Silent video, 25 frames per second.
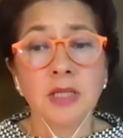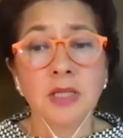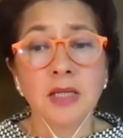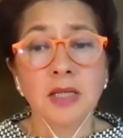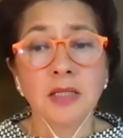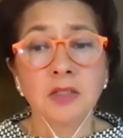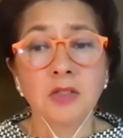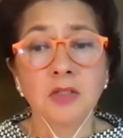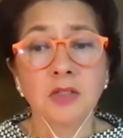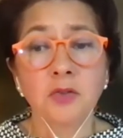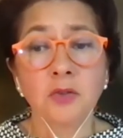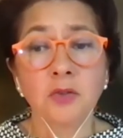
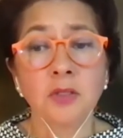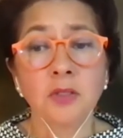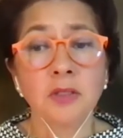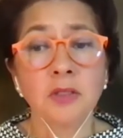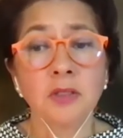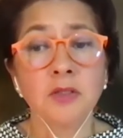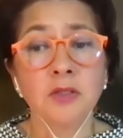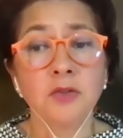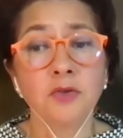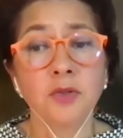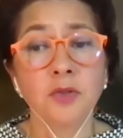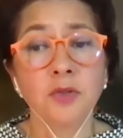externally
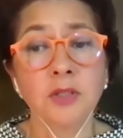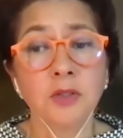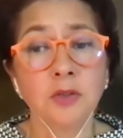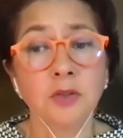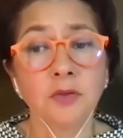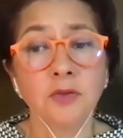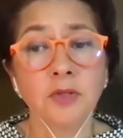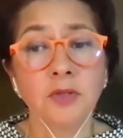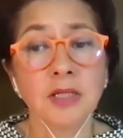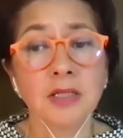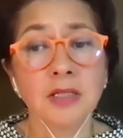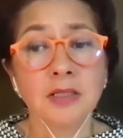triggered
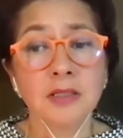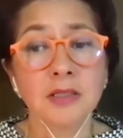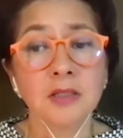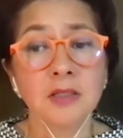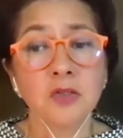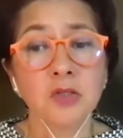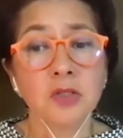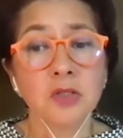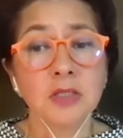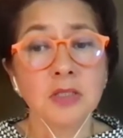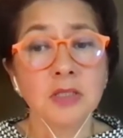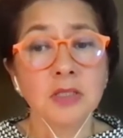
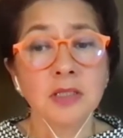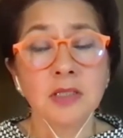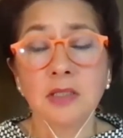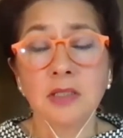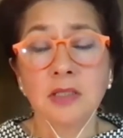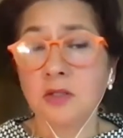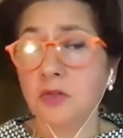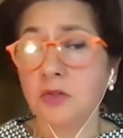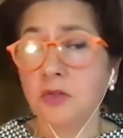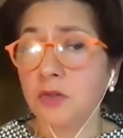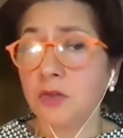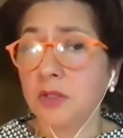transitions and
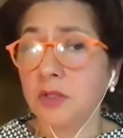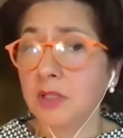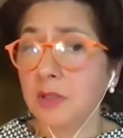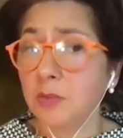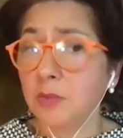internally